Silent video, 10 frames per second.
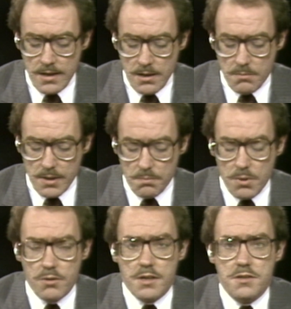But
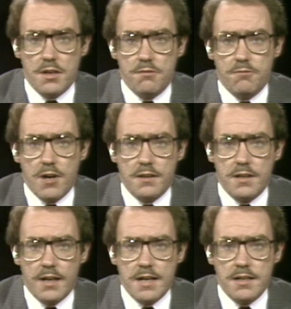opponents have fought
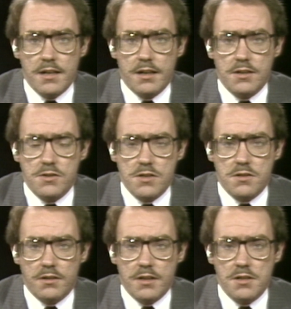the idea
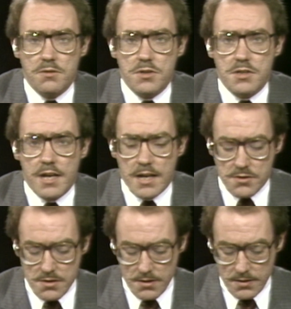consistently to a
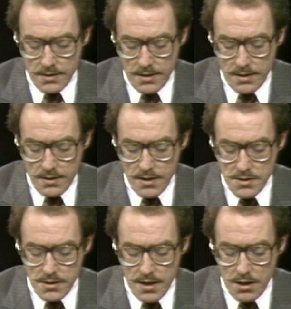standstill. They
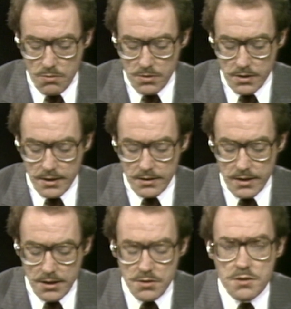say quarterly
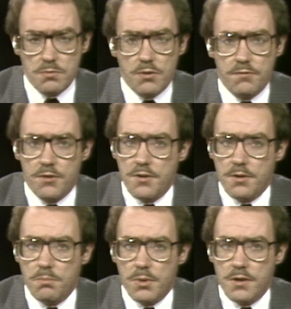collections will
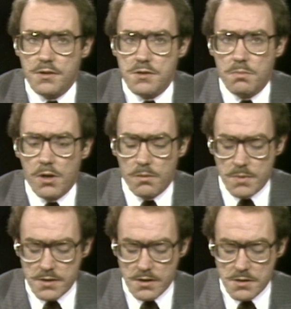further burden small
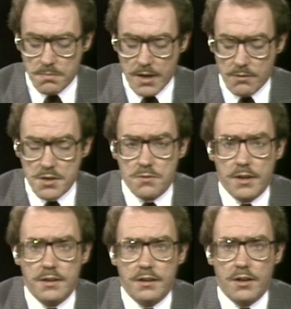business by
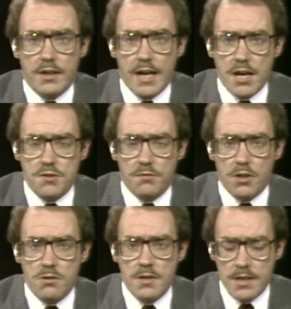restricting their cash
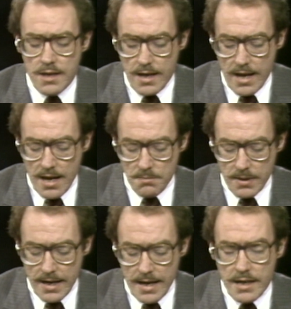flow and
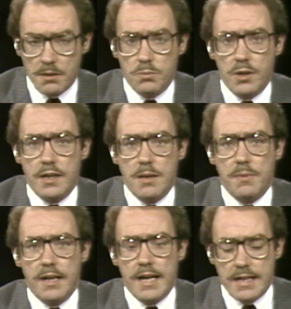by adding
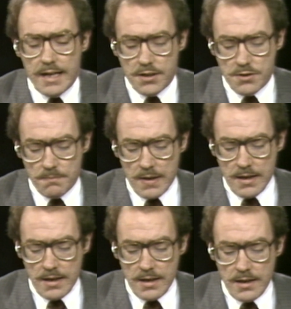bookkeeping headaches.
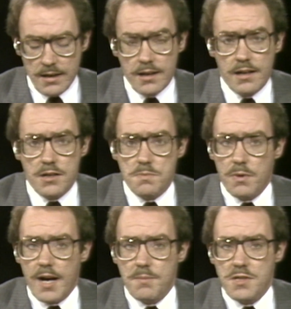It is
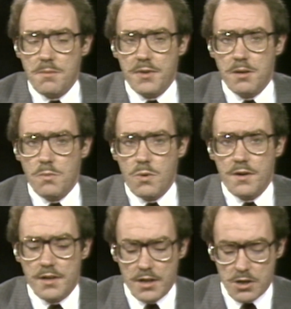perhaps something
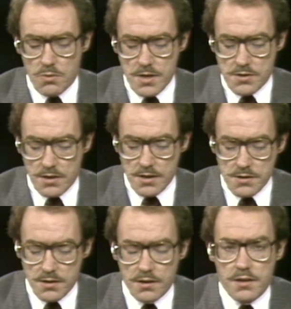more than a
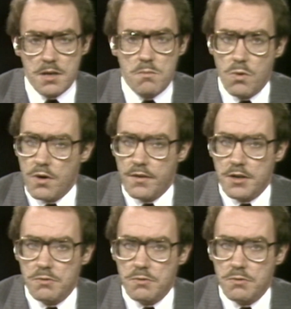coincidence that the more than